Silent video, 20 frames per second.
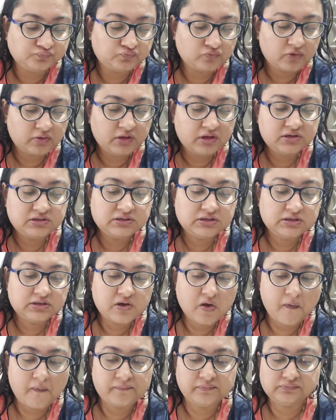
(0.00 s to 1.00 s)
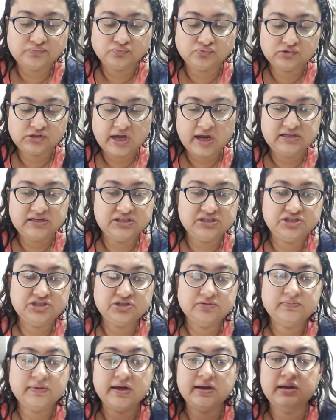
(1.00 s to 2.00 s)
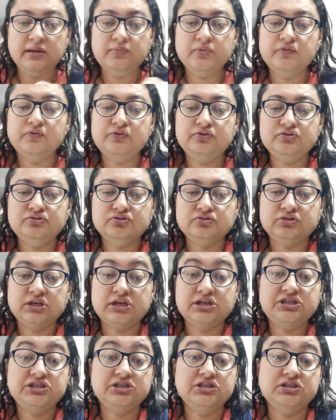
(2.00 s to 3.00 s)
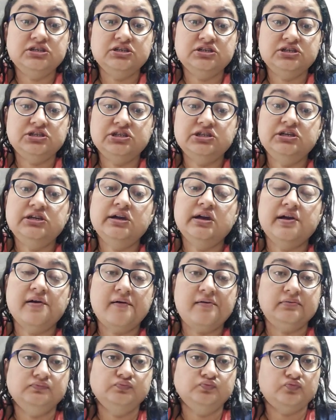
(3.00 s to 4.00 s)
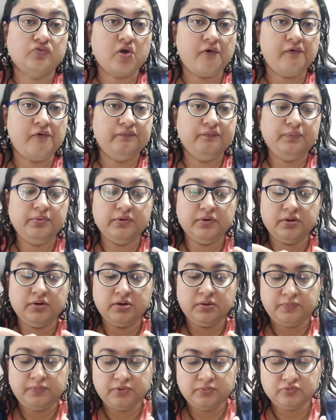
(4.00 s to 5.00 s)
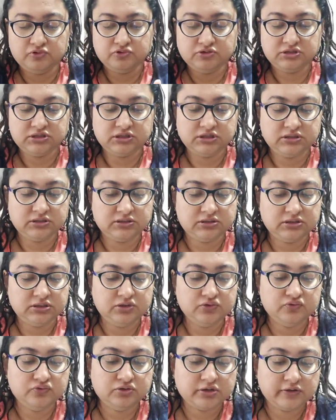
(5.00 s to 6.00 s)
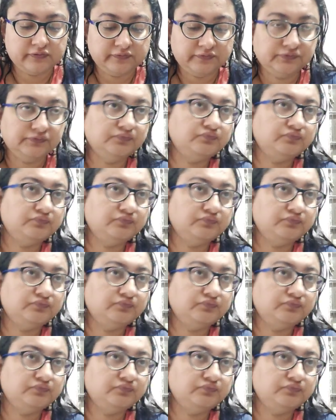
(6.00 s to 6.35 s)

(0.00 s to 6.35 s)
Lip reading: There's a dietitian by the name of Rujukta. She promotes this use of